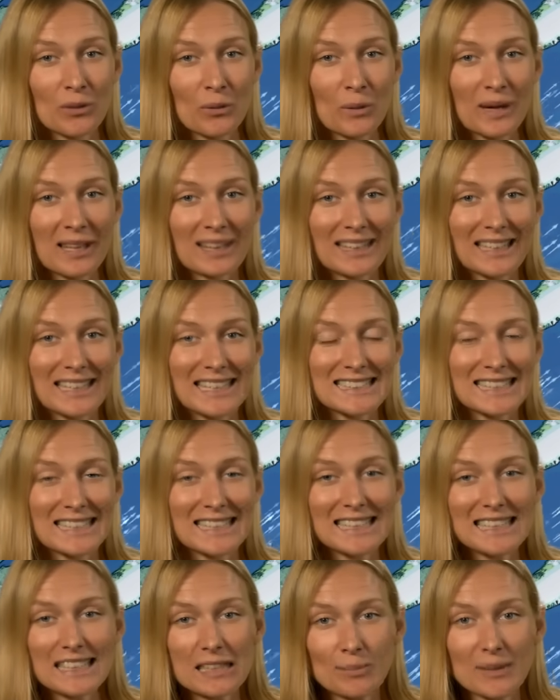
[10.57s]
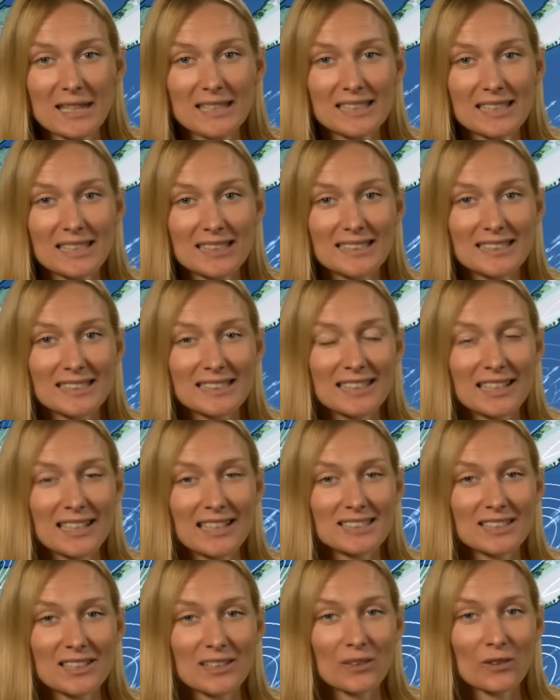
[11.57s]
the weather is a little bit
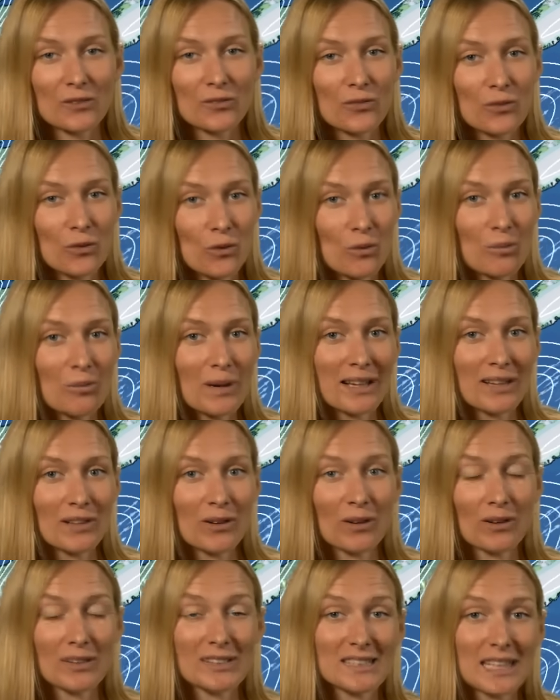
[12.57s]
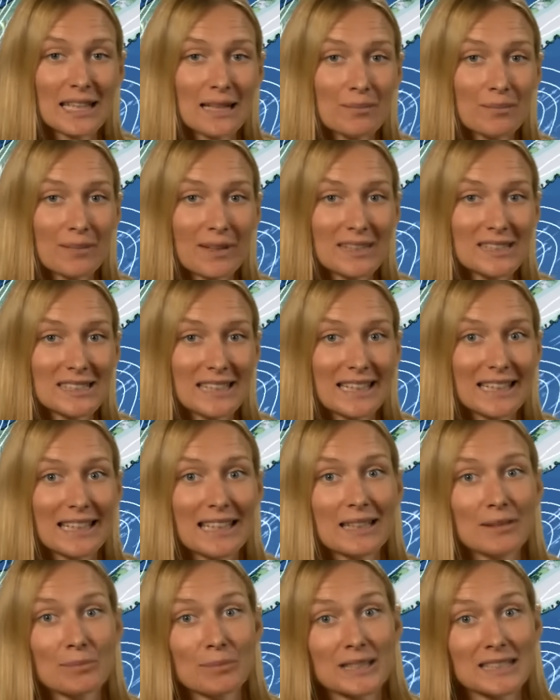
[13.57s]
uncertain for bank holiday Monday
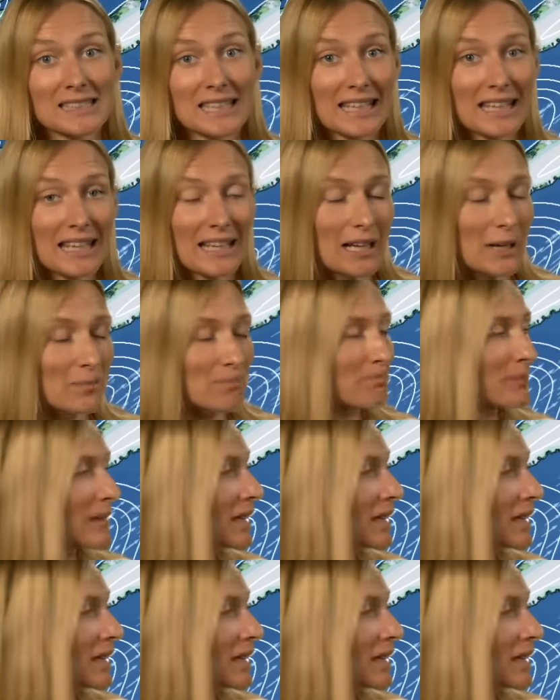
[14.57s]
in particular.